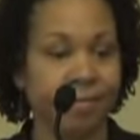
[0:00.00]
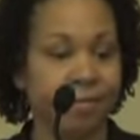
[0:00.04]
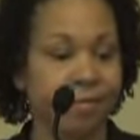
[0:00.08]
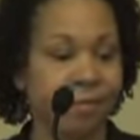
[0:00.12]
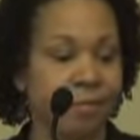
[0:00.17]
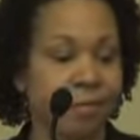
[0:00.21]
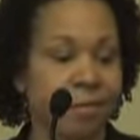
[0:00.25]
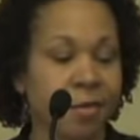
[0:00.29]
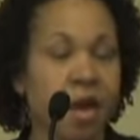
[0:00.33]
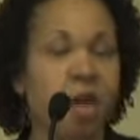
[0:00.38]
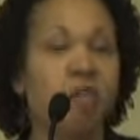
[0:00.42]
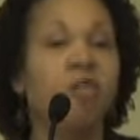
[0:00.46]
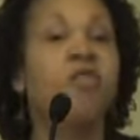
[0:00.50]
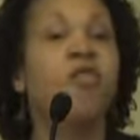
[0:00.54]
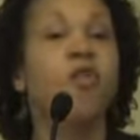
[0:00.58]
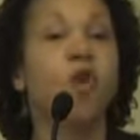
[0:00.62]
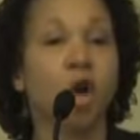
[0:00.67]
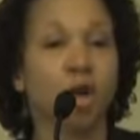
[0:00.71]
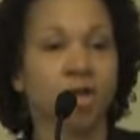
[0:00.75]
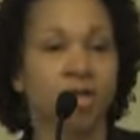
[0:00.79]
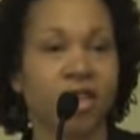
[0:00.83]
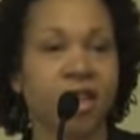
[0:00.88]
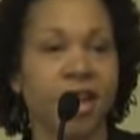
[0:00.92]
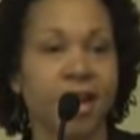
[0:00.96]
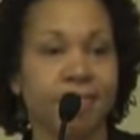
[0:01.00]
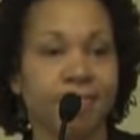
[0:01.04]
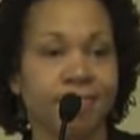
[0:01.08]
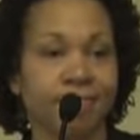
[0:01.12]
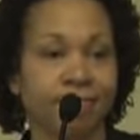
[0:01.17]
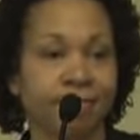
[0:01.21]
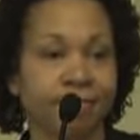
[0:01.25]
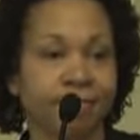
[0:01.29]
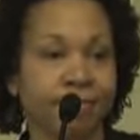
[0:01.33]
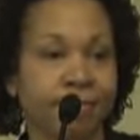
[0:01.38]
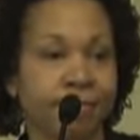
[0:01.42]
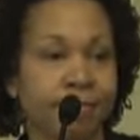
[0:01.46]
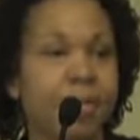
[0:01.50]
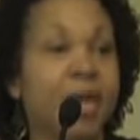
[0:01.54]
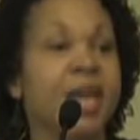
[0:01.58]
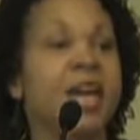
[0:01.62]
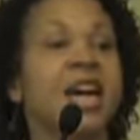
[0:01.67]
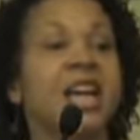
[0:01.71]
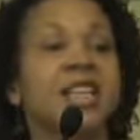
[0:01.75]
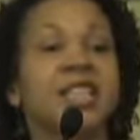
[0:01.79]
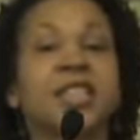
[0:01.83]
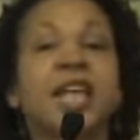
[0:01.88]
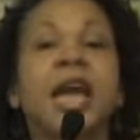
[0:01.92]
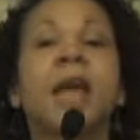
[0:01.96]
hmm. for them
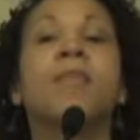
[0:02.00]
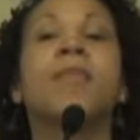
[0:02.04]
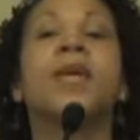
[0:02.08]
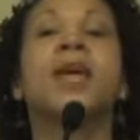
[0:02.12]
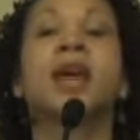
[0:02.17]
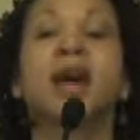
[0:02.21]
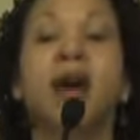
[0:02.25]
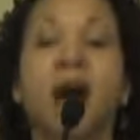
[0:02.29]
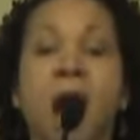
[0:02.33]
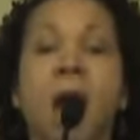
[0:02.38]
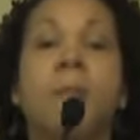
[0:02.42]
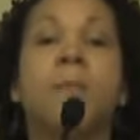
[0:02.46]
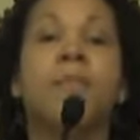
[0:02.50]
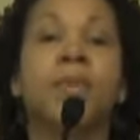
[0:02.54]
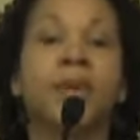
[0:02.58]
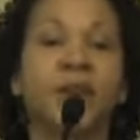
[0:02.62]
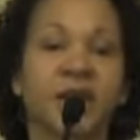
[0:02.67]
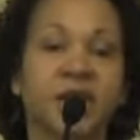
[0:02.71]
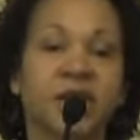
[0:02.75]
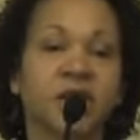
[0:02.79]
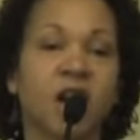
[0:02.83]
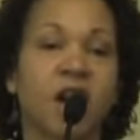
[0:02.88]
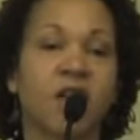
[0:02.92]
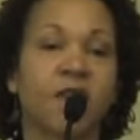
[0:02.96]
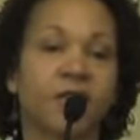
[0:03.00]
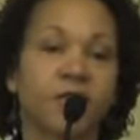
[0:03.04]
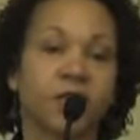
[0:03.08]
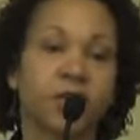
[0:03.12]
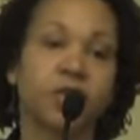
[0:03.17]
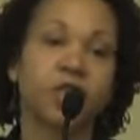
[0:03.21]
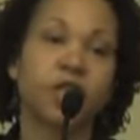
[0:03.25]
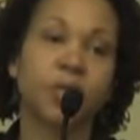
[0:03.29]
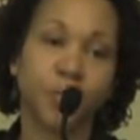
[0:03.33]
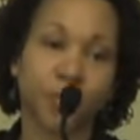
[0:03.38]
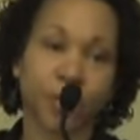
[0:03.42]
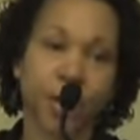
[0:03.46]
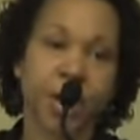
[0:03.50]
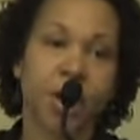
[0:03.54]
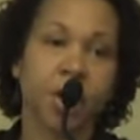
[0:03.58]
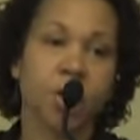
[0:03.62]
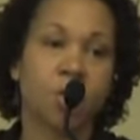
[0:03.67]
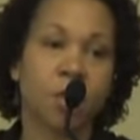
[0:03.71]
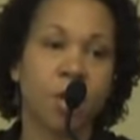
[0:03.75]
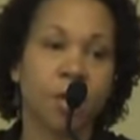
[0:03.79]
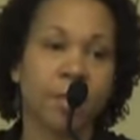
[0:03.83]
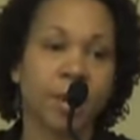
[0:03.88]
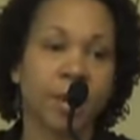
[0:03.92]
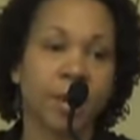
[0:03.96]
because they become police officers to prey
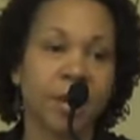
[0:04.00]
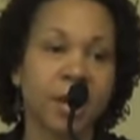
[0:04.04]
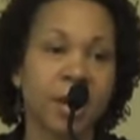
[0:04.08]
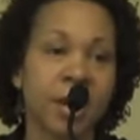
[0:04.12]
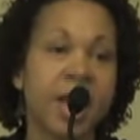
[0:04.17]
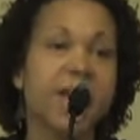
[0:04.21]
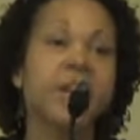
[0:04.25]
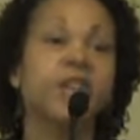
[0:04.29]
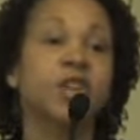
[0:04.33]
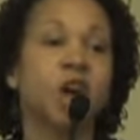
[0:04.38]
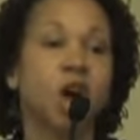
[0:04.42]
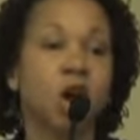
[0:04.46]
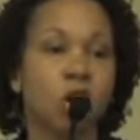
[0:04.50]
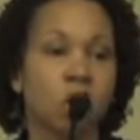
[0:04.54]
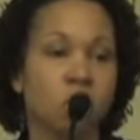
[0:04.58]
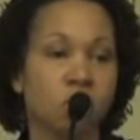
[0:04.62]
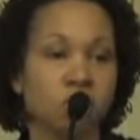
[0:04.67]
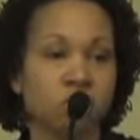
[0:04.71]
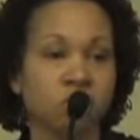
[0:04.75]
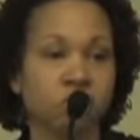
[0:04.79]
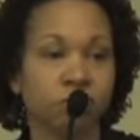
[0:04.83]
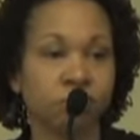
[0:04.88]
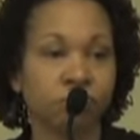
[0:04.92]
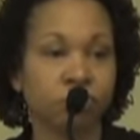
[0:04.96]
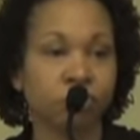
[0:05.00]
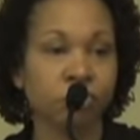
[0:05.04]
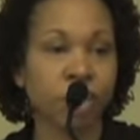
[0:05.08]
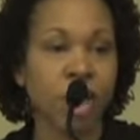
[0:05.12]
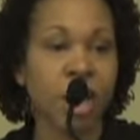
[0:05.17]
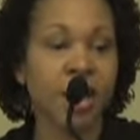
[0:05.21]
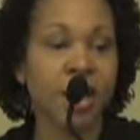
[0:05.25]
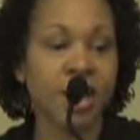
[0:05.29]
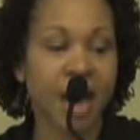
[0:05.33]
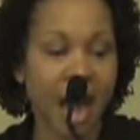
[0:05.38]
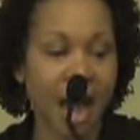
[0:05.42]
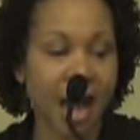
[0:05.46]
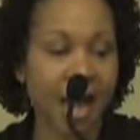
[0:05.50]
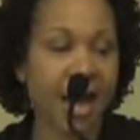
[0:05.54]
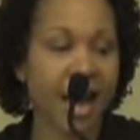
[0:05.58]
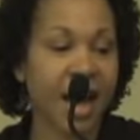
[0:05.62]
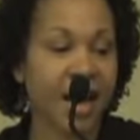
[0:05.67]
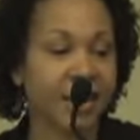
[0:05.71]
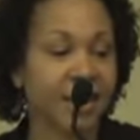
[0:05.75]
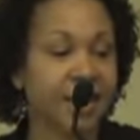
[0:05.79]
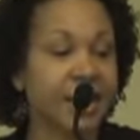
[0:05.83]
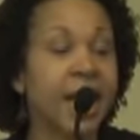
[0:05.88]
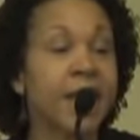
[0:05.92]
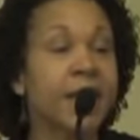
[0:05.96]
on women. He told. Now, I
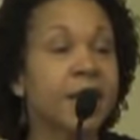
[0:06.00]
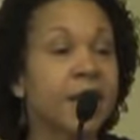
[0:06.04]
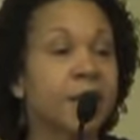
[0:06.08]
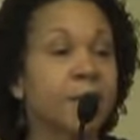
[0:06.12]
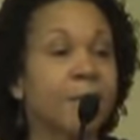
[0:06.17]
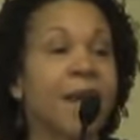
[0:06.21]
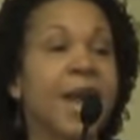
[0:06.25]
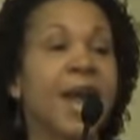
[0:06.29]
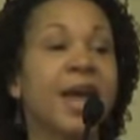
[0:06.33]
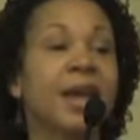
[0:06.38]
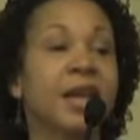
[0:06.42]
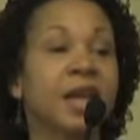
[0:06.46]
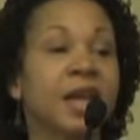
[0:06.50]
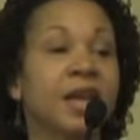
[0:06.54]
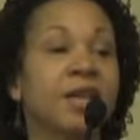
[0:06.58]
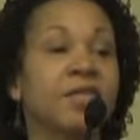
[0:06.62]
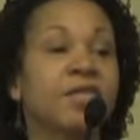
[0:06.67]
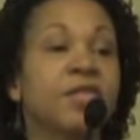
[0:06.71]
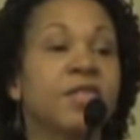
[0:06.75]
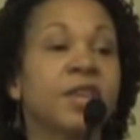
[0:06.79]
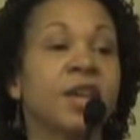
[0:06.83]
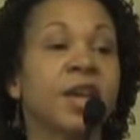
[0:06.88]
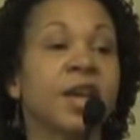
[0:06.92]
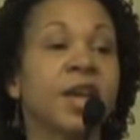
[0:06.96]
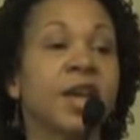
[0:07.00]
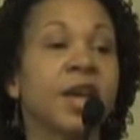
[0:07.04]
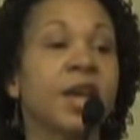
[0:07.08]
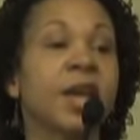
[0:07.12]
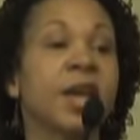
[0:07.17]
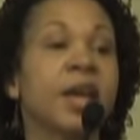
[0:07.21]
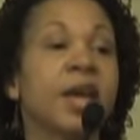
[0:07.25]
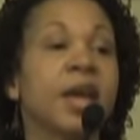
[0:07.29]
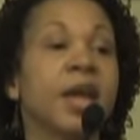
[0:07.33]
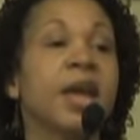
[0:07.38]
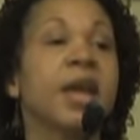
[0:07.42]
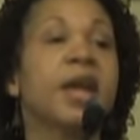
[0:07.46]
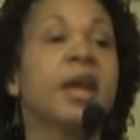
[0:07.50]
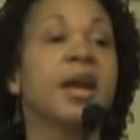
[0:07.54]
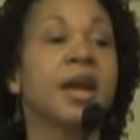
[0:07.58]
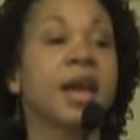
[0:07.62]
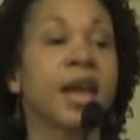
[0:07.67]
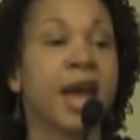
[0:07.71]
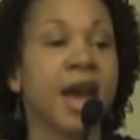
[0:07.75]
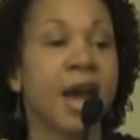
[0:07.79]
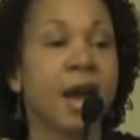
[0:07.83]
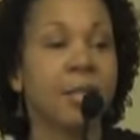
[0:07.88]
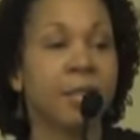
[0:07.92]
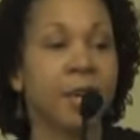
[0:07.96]
got to tell you, the man lives in a
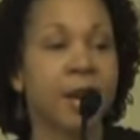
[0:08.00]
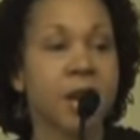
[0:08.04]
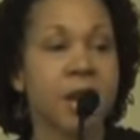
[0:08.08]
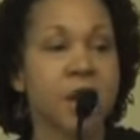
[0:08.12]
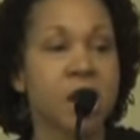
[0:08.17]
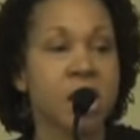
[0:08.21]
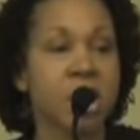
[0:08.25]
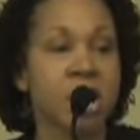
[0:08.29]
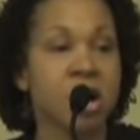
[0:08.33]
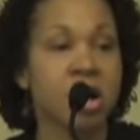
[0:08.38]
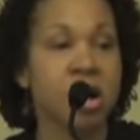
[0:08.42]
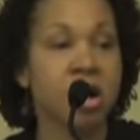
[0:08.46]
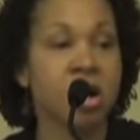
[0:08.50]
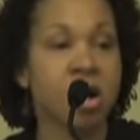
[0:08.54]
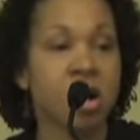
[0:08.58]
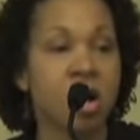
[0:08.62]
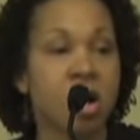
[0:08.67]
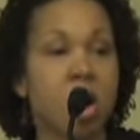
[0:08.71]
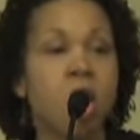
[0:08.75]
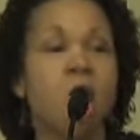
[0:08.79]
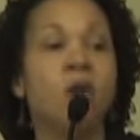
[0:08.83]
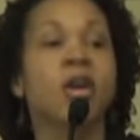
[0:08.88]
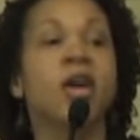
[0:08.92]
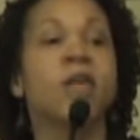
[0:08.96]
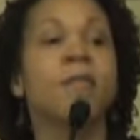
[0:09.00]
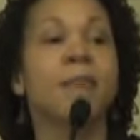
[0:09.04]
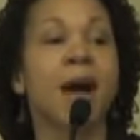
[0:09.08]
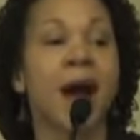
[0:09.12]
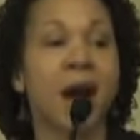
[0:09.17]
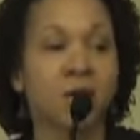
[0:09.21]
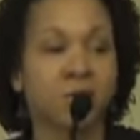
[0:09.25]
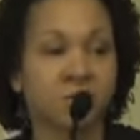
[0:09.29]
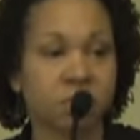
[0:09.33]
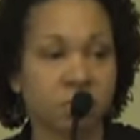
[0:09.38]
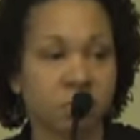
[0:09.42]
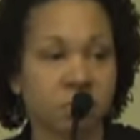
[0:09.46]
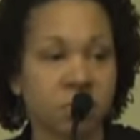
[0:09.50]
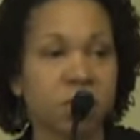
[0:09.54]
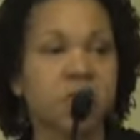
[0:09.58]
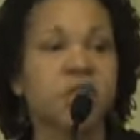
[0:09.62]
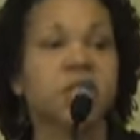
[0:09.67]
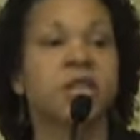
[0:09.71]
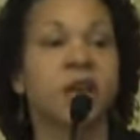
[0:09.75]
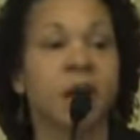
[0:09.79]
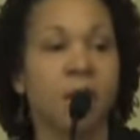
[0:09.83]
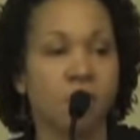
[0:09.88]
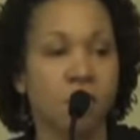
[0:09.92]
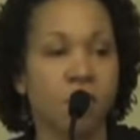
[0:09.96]
cabin on a mountain
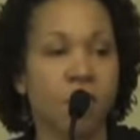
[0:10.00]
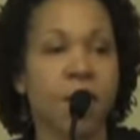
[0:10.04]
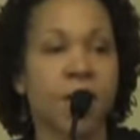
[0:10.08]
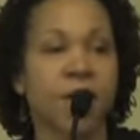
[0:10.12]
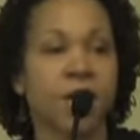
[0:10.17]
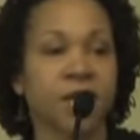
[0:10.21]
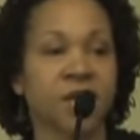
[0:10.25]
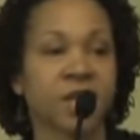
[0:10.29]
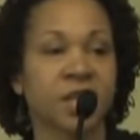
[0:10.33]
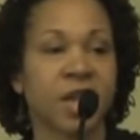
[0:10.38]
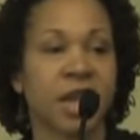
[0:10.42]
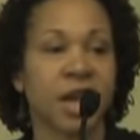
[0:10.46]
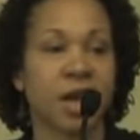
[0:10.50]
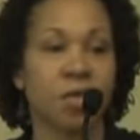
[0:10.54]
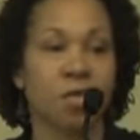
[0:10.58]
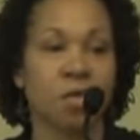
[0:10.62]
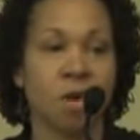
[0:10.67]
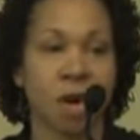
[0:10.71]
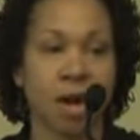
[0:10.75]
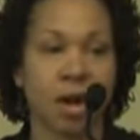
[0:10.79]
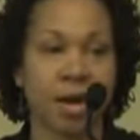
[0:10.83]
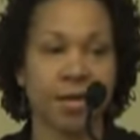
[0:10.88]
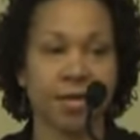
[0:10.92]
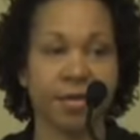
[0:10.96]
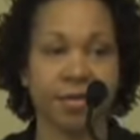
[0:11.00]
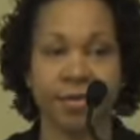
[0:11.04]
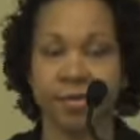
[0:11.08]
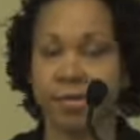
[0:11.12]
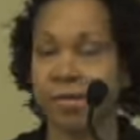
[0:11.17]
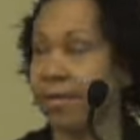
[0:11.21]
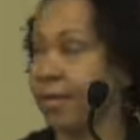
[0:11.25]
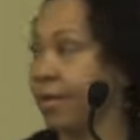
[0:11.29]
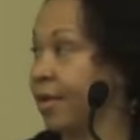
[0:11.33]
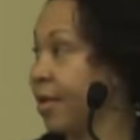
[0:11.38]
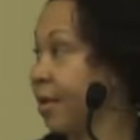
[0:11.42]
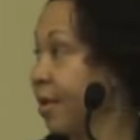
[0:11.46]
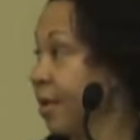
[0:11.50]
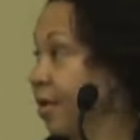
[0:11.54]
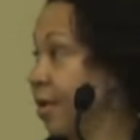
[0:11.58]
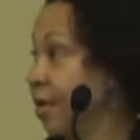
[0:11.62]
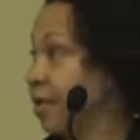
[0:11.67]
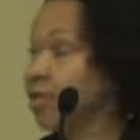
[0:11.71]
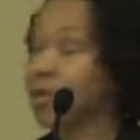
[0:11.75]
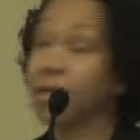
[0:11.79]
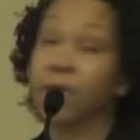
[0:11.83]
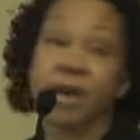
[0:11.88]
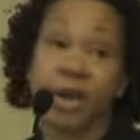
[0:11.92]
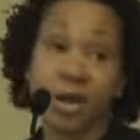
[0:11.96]
somewhere in the San Juans.
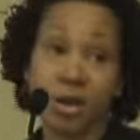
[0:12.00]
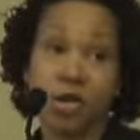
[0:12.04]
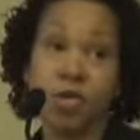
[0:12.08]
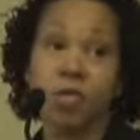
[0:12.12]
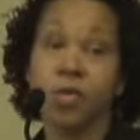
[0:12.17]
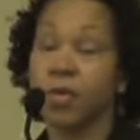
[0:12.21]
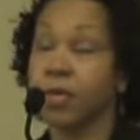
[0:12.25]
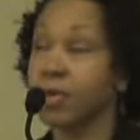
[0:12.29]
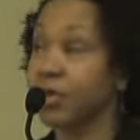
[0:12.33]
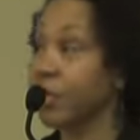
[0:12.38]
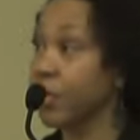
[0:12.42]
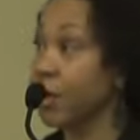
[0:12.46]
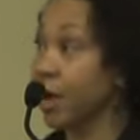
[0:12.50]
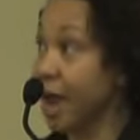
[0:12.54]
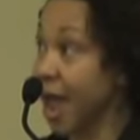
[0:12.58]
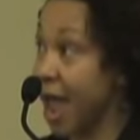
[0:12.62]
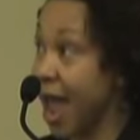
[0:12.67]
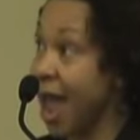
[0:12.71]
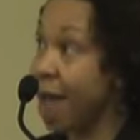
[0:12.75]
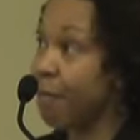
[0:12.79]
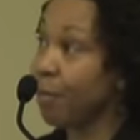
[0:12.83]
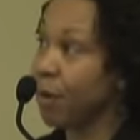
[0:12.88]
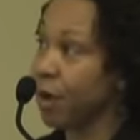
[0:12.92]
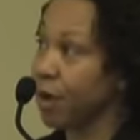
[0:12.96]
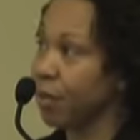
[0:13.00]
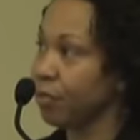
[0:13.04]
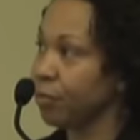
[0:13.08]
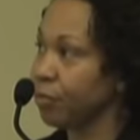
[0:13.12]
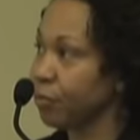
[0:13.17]
So he knew it was going to happen.